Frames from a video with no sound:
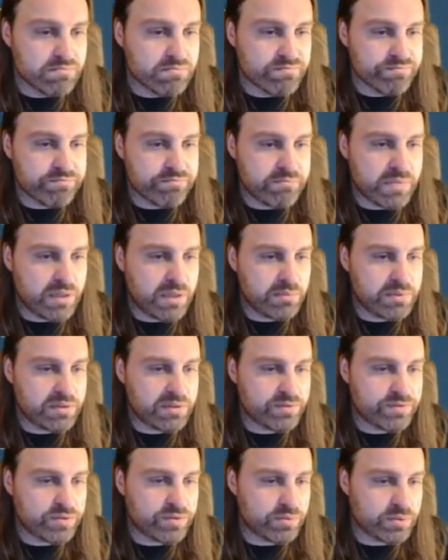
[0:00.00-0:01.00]

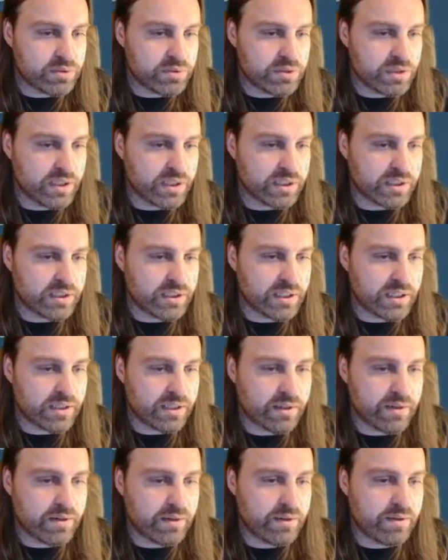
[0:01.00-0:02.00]
if you would like
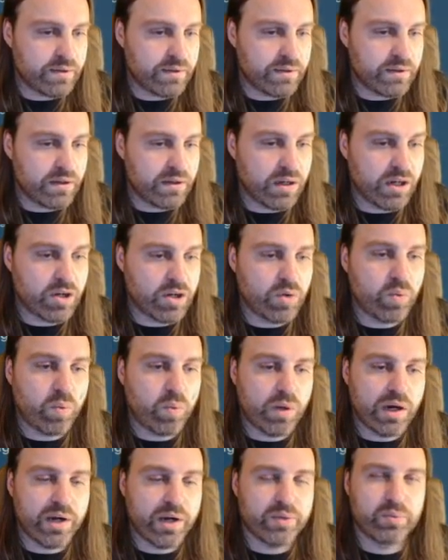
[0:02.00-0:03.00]
get a
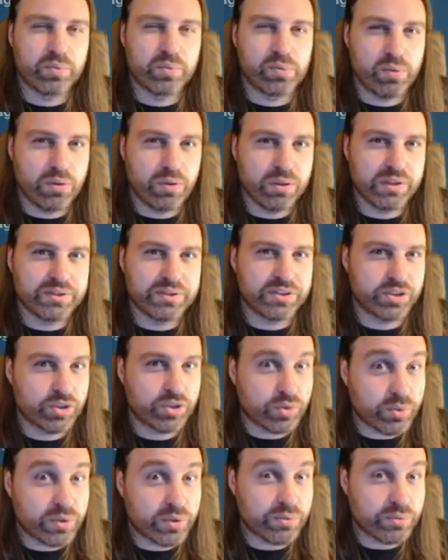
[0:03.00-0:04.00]
quad roll on the
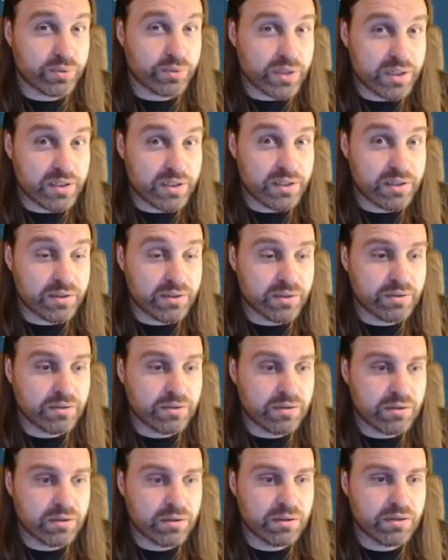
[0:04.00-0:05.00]
crit rate
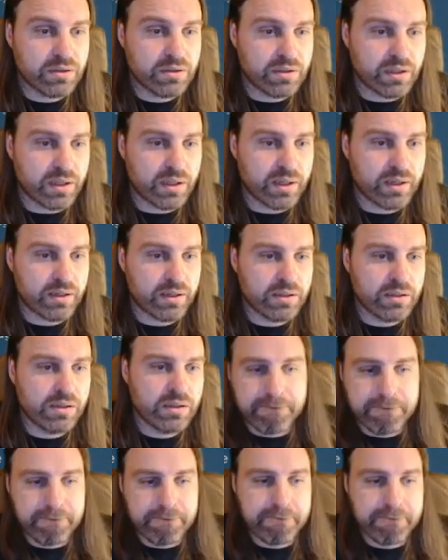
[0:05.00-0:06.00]
here, yeah,
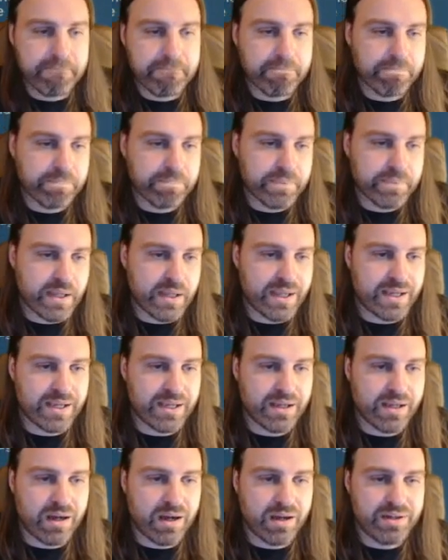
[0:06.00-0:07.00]

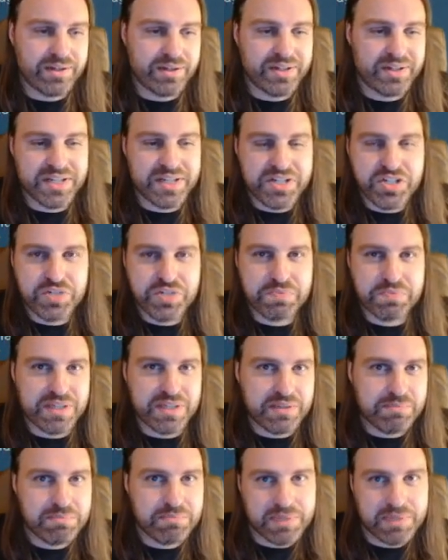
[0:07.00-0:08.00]
on an
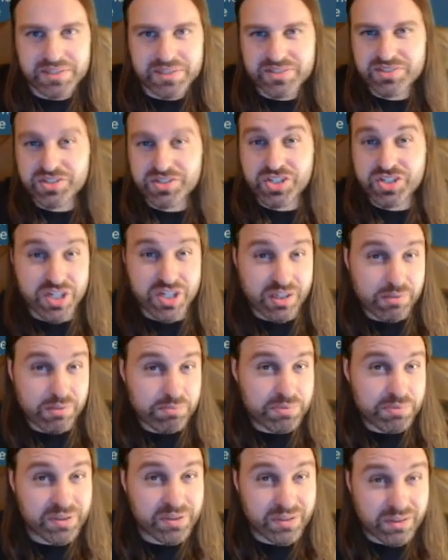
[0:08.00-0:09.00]
HP based
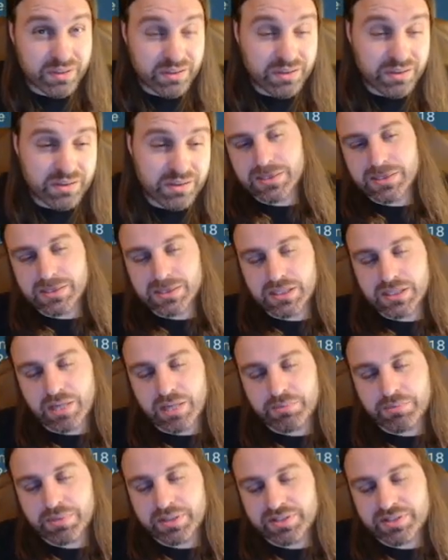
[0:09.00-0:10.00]
champion, I
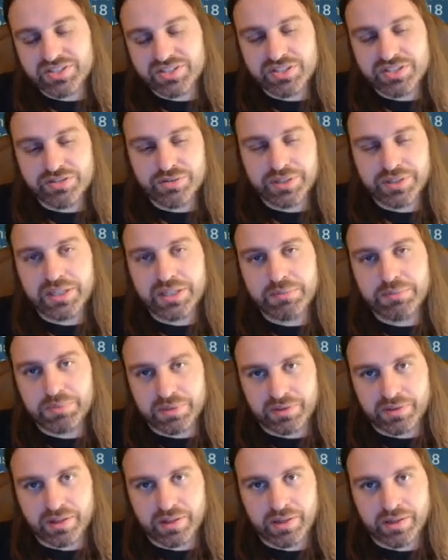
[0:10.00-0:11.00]
might see you
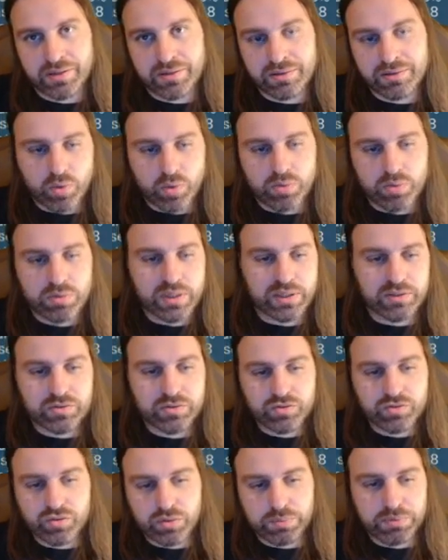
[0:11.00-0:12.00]
keeping that. Or like
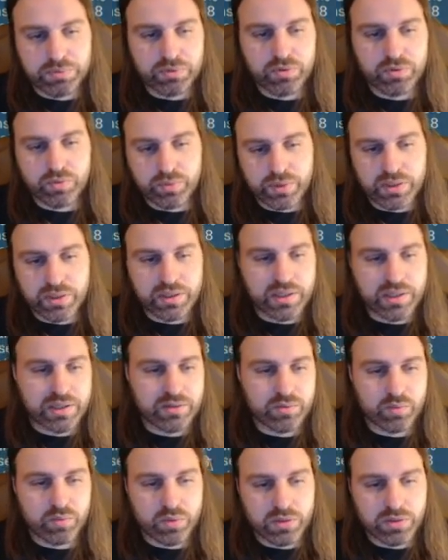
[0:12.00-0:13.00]
triple crit
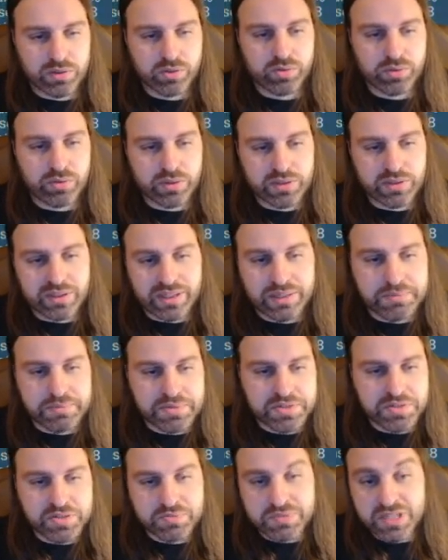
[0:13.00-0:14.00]
and 1 crit
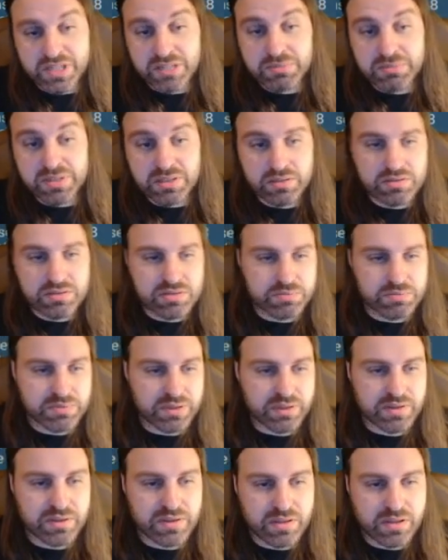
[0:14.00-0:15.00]
damage, maybe something
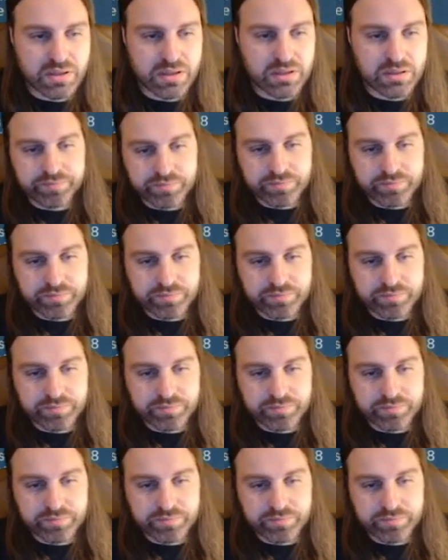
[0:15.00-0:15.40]
like that.